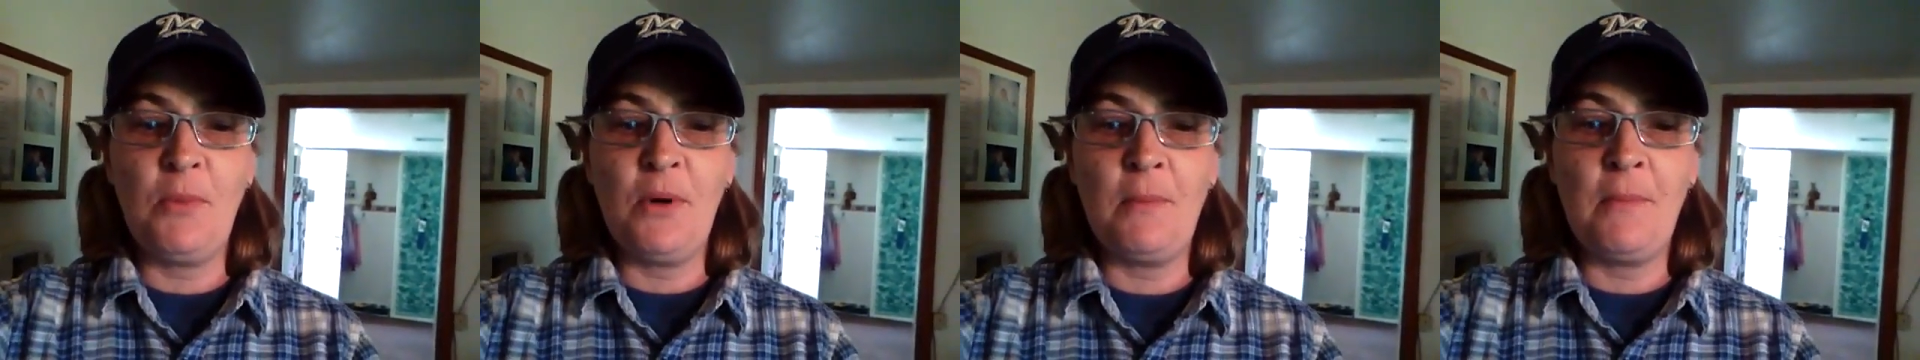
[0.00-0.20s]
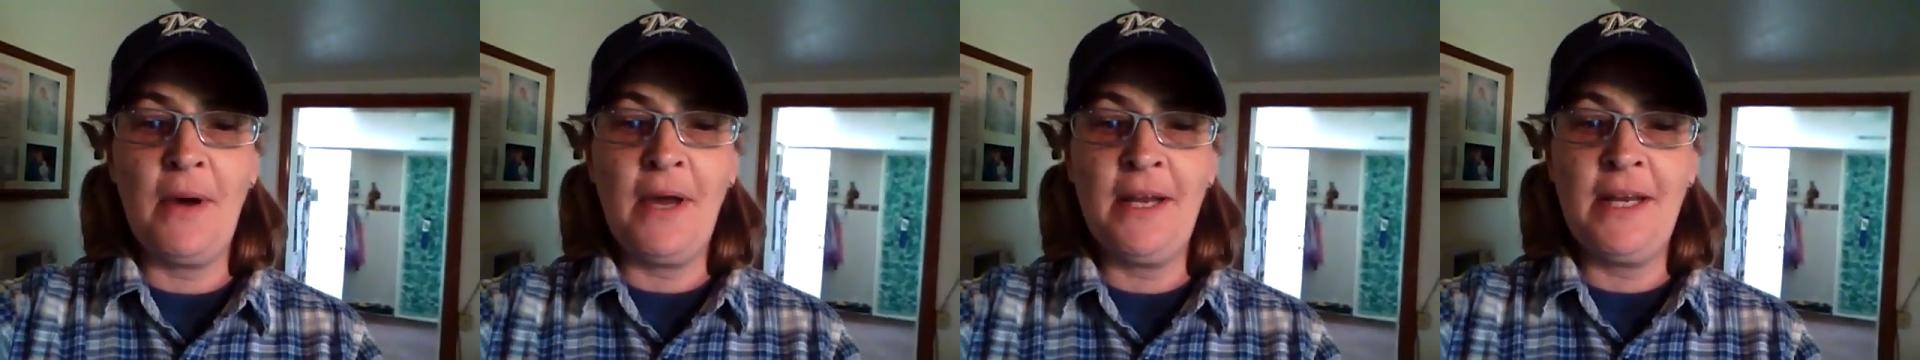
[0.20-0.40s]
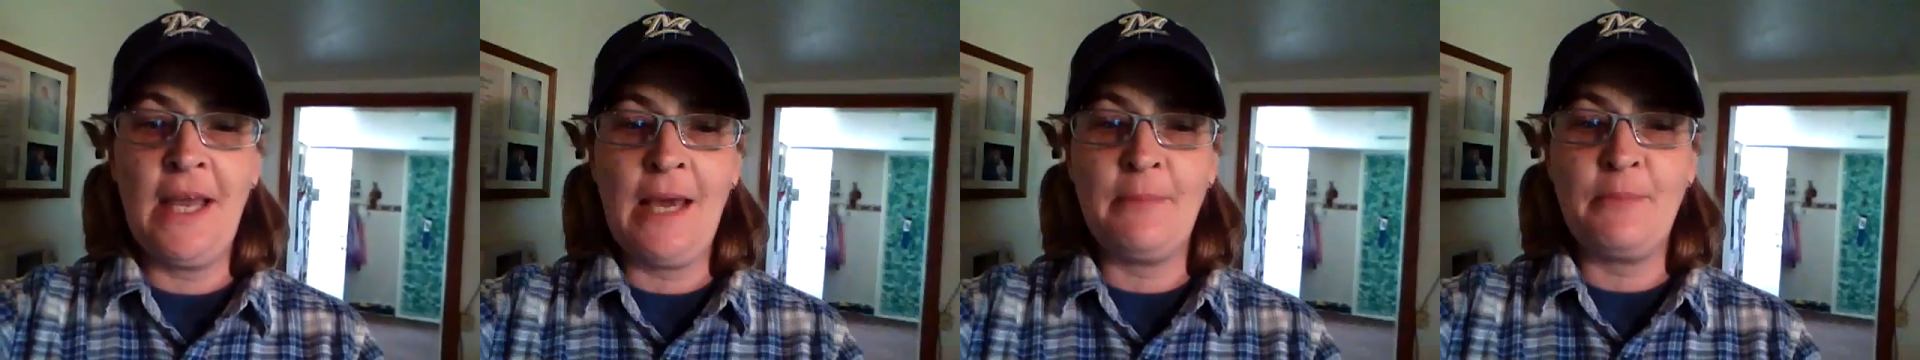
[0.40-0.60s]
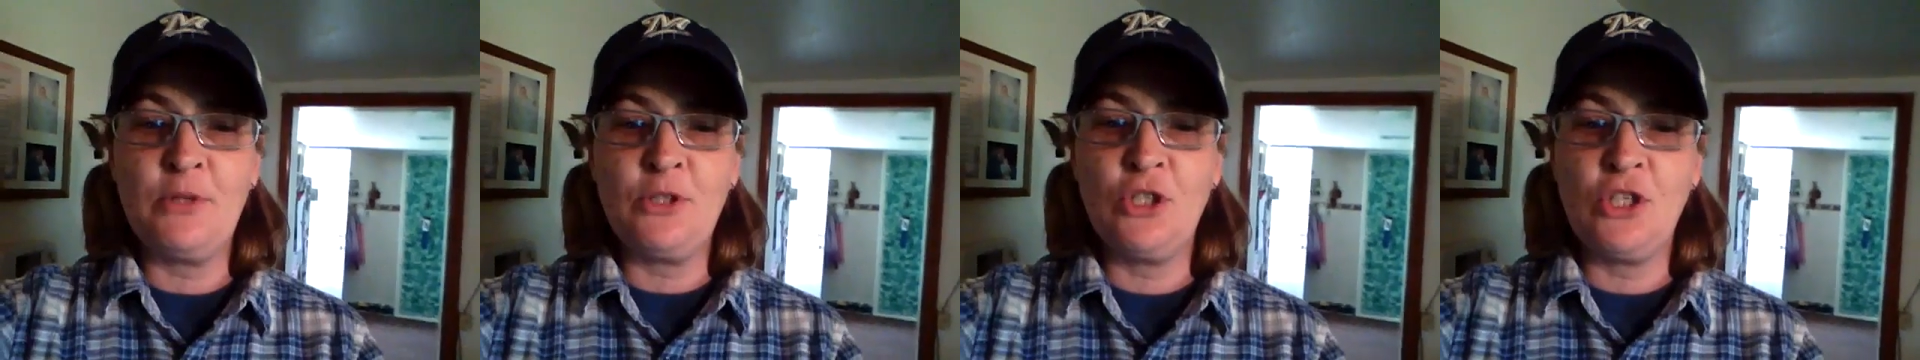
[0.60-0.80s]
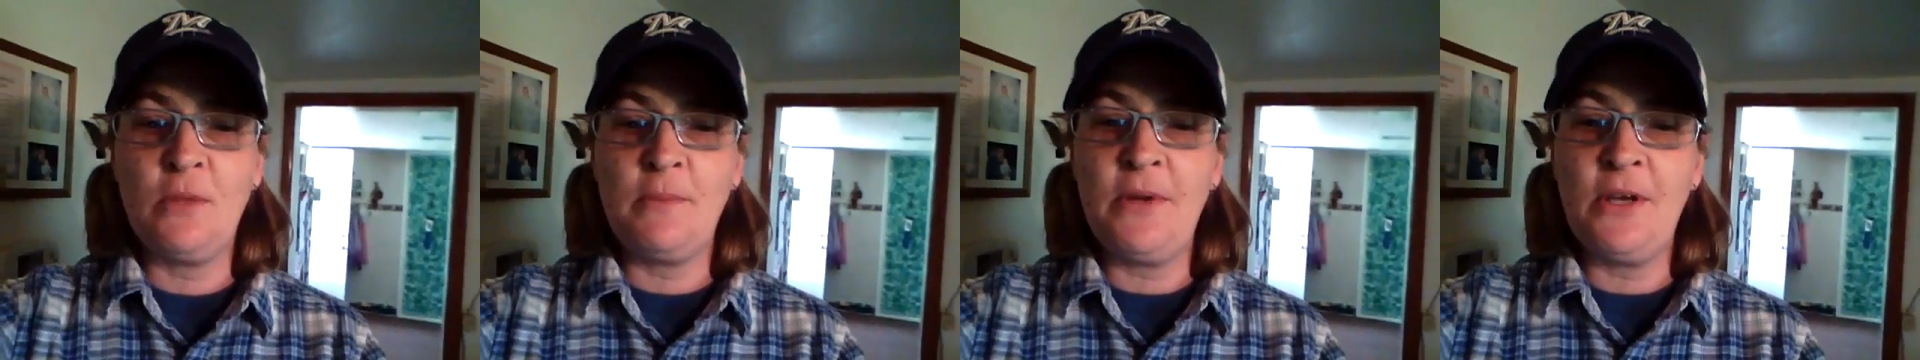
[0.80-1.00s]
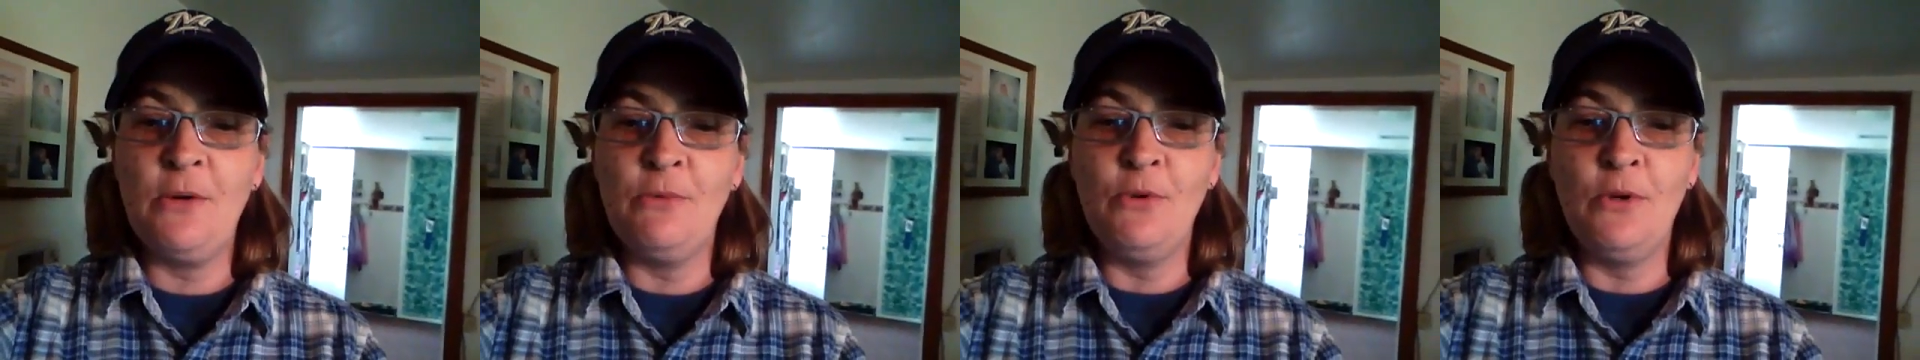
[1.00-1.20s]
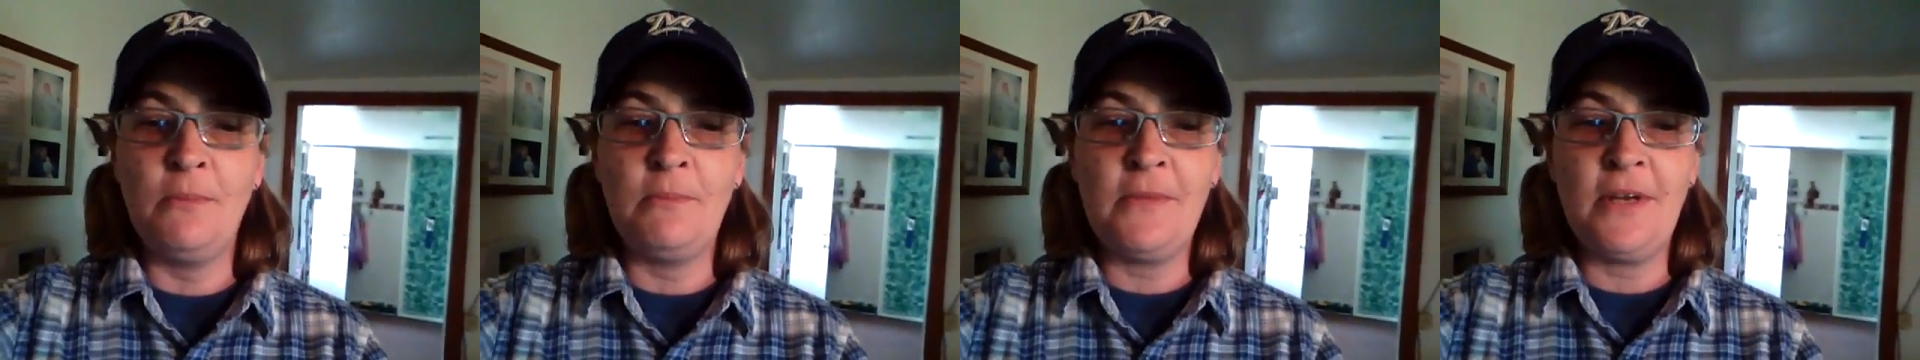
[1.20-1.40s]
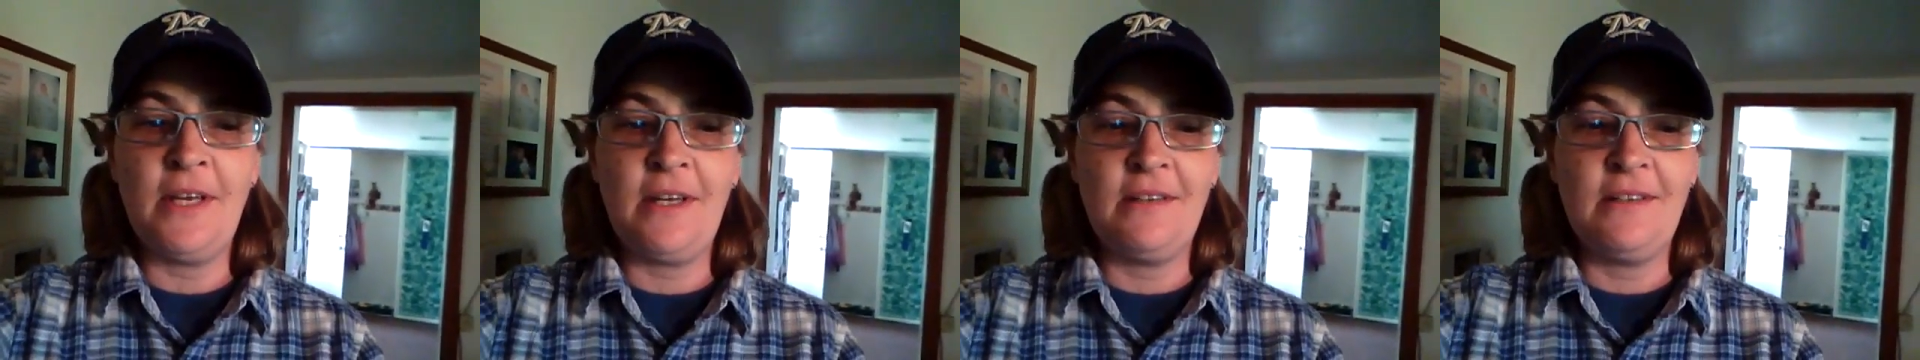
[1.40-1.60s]
but mine happens to be a
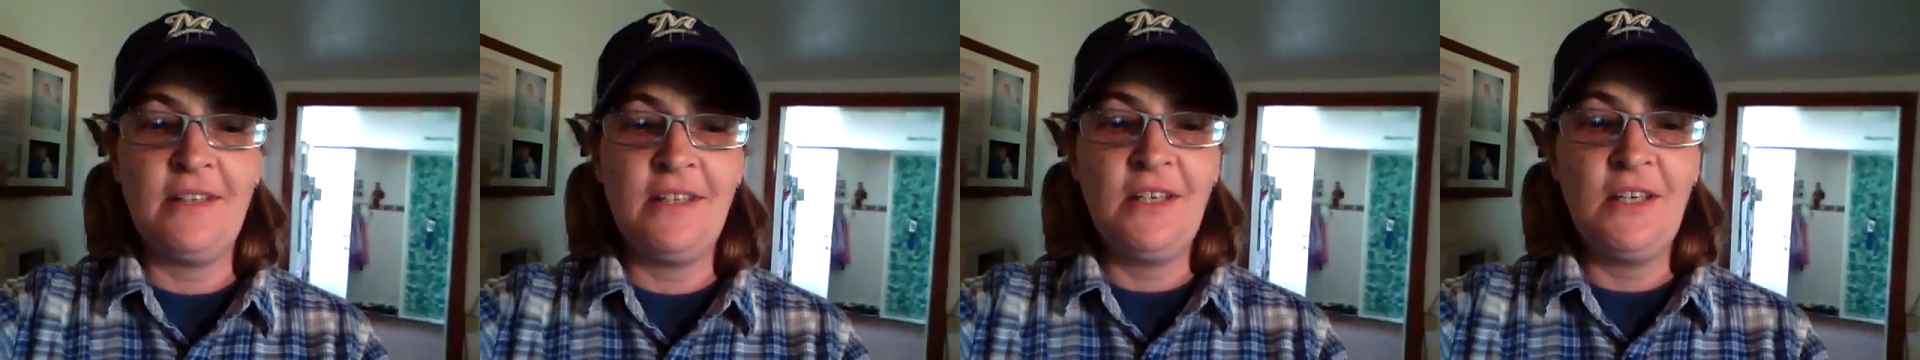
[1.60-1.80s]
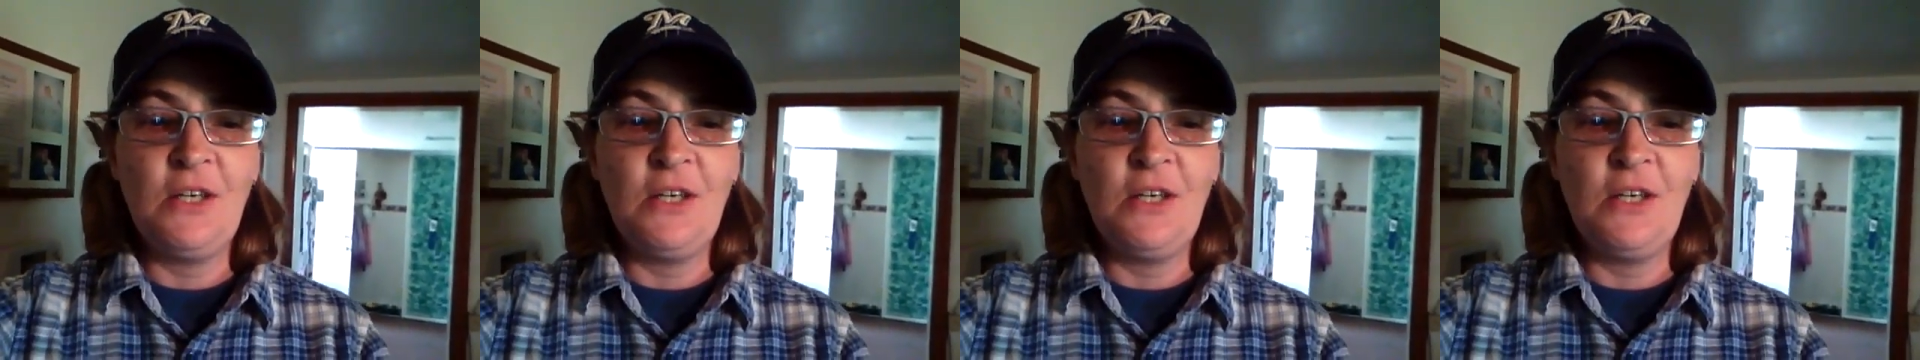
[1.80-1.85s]
roommate.